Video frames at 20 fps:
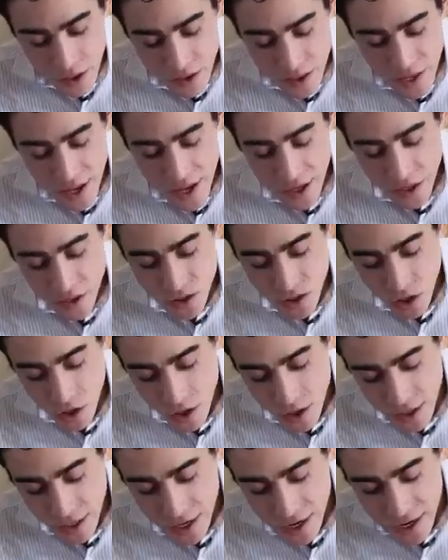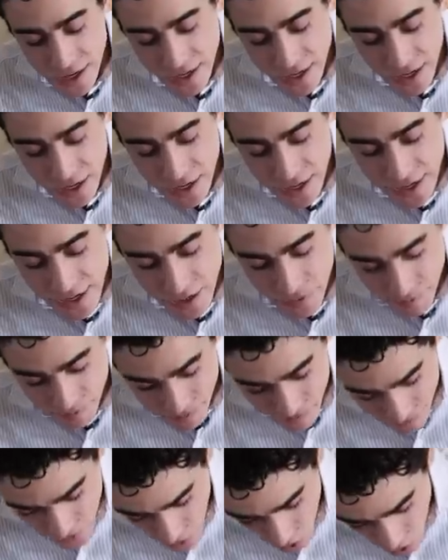That guitar guy guy.
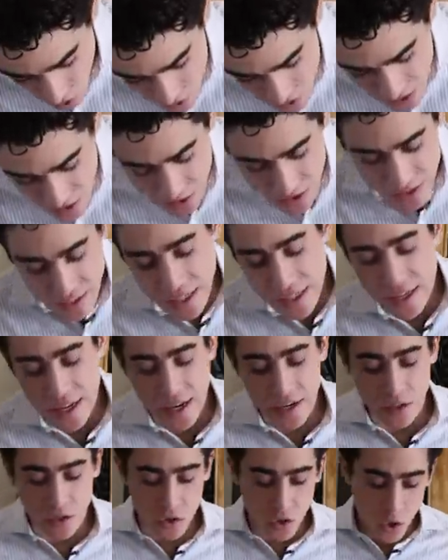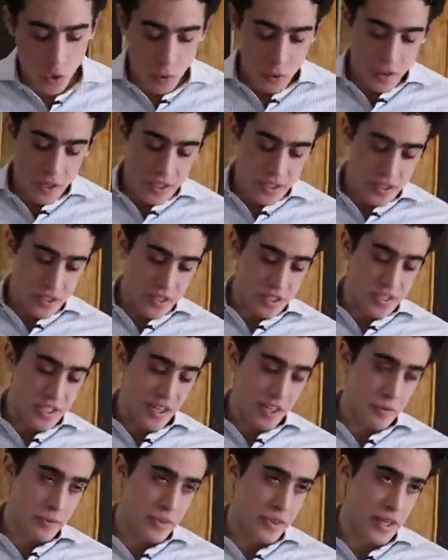Are the elite and globalists the
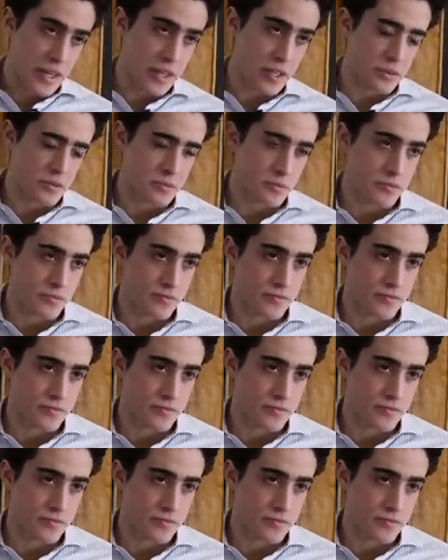same thing?